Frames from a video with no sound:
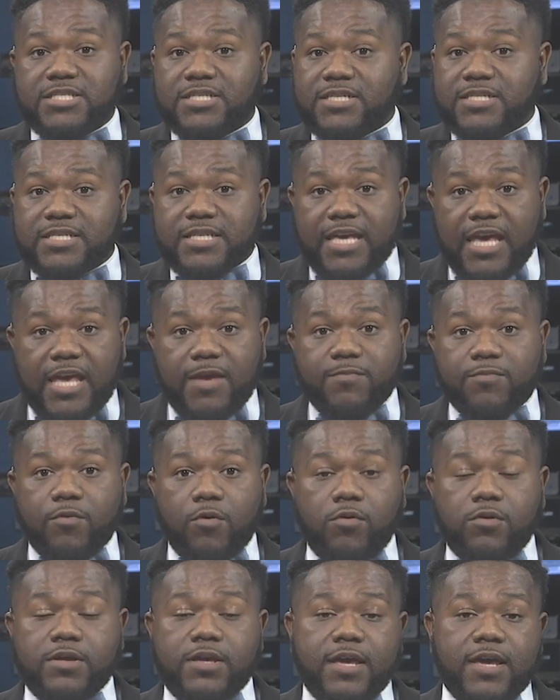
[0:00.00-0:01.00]
just keep
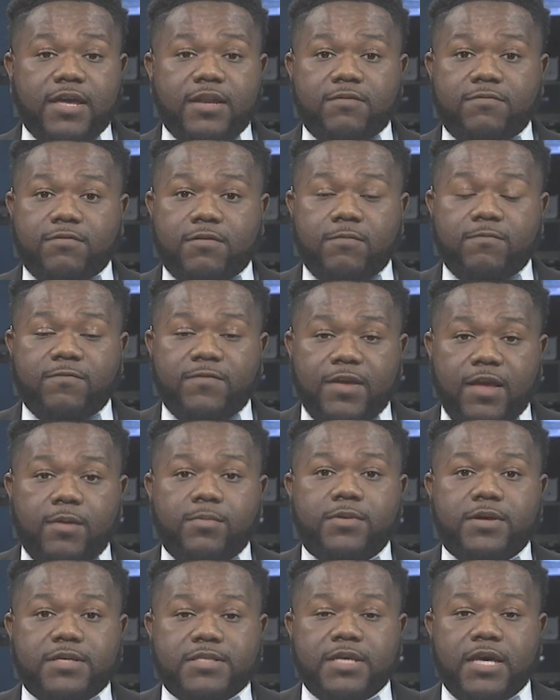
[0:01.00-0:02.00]
rolling in from
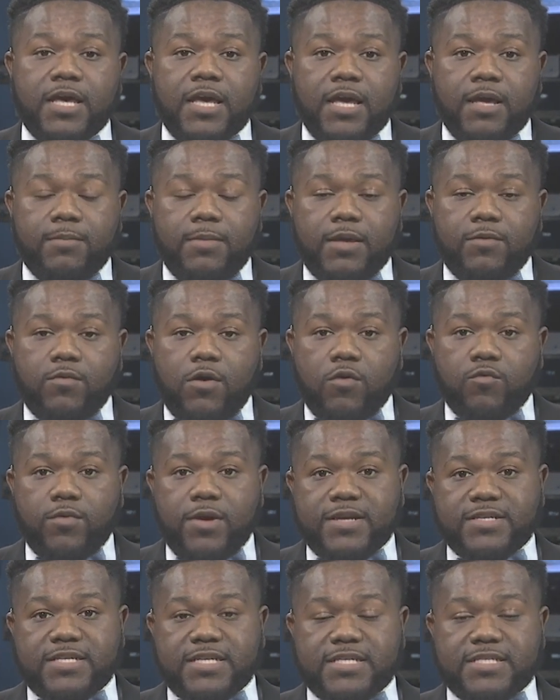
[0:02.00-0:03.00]
families. Meanwhile,
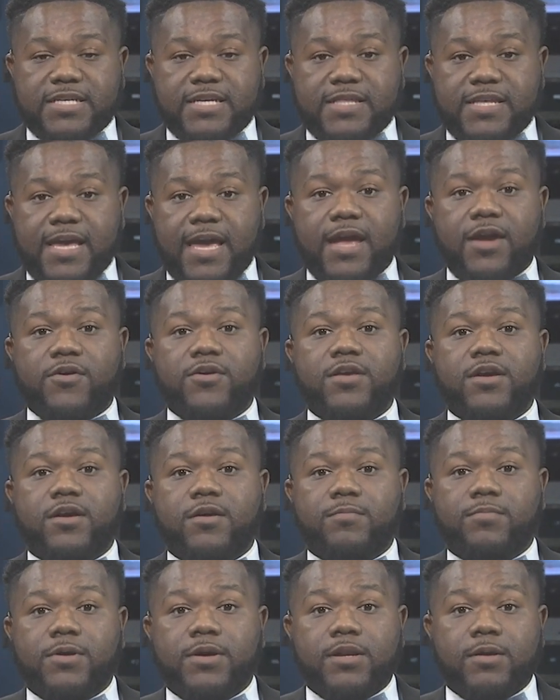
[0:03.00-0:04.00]
residents in the area
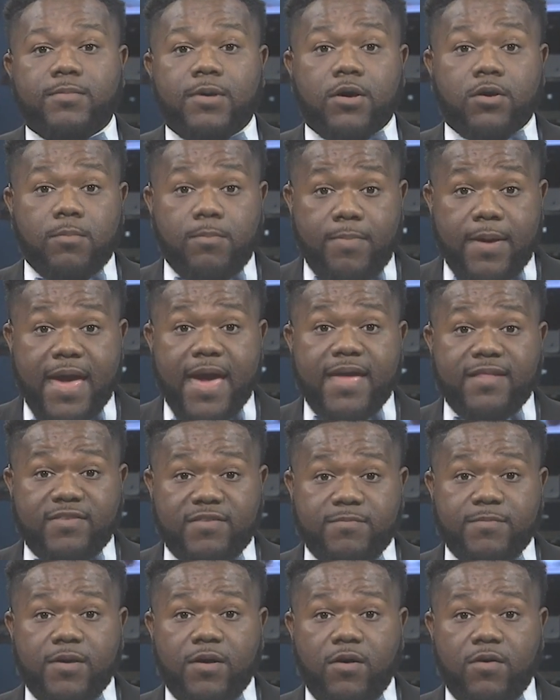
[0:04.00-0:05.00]
complain about a bad
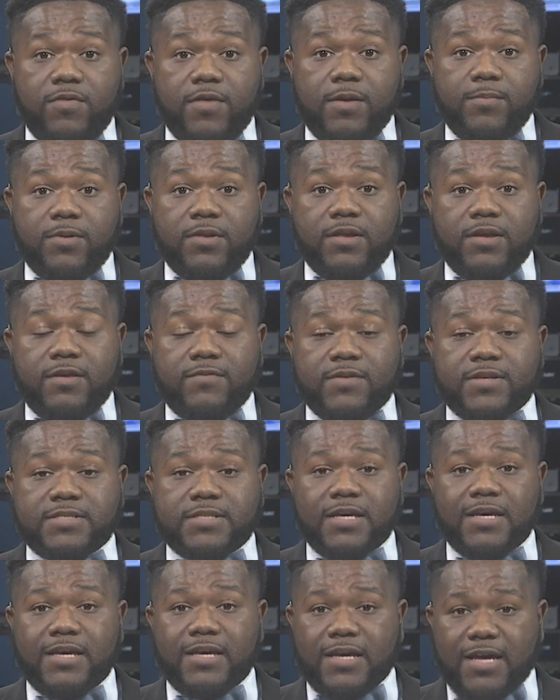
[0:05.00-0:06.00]
smell they believe is
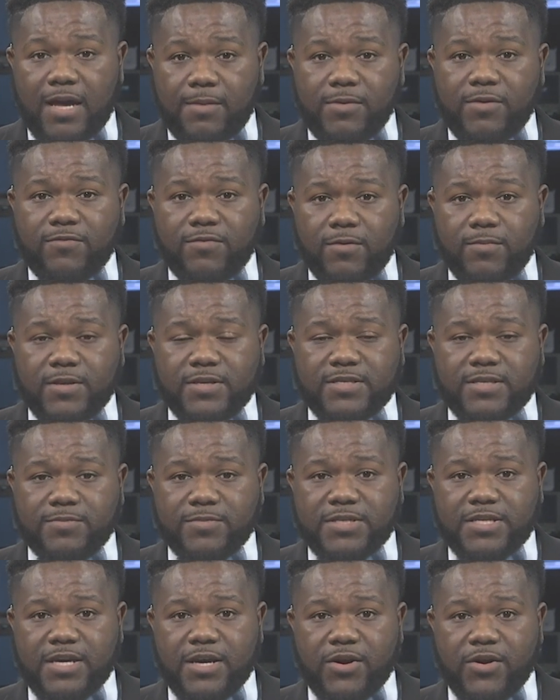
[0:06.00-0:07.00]
coming from the
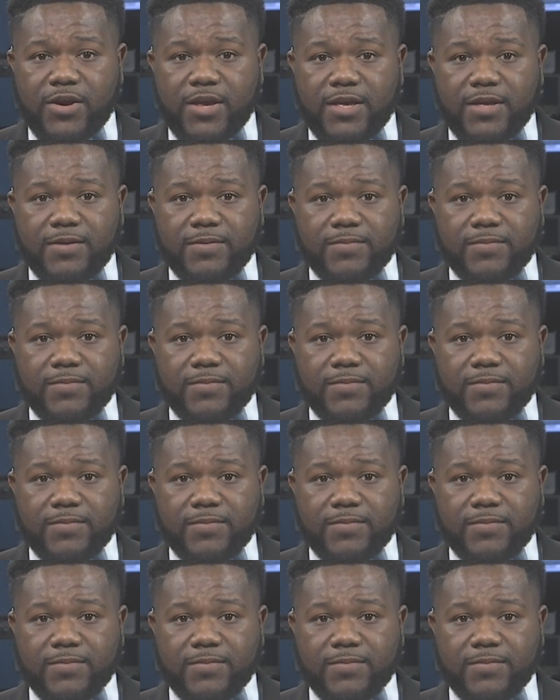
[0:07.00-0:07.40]
cemetery